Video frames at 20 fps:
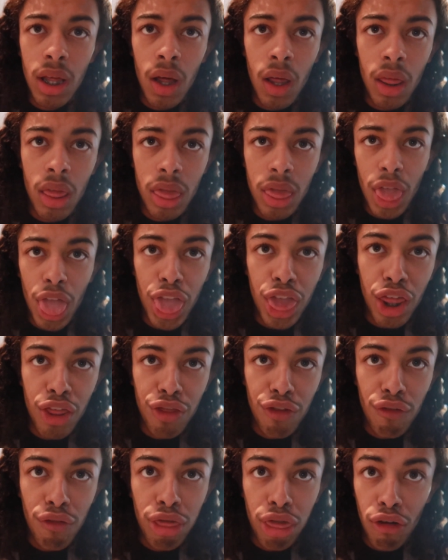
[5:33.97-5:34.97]
oh,
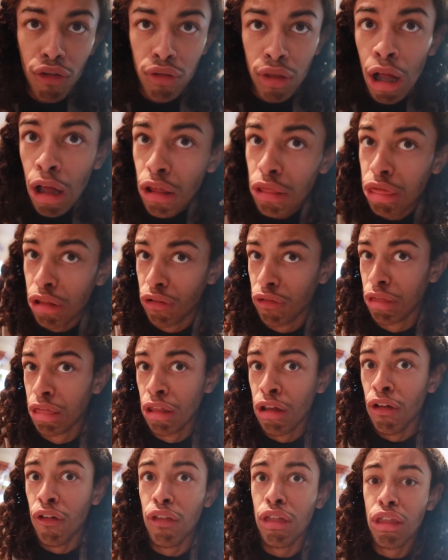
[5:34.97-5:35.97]

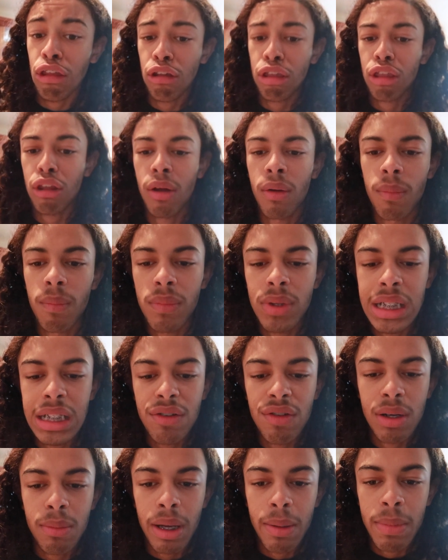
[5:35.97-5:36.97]
this is
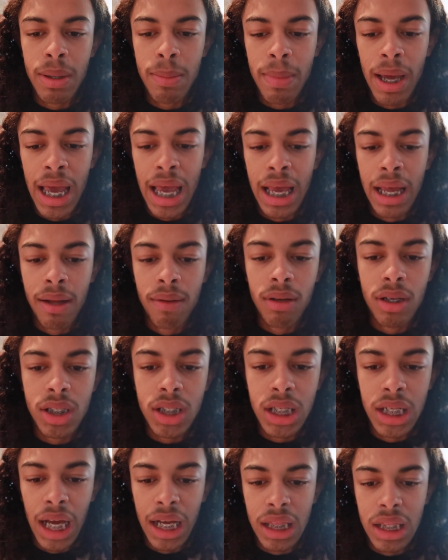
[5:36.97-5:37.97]
gonna make me mad. I
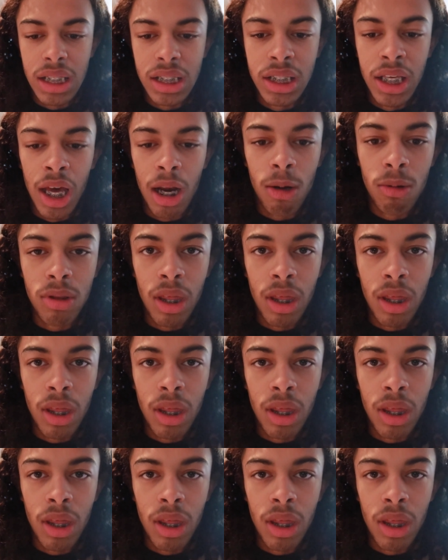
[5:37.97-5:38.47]
shouldn't have got these ghetto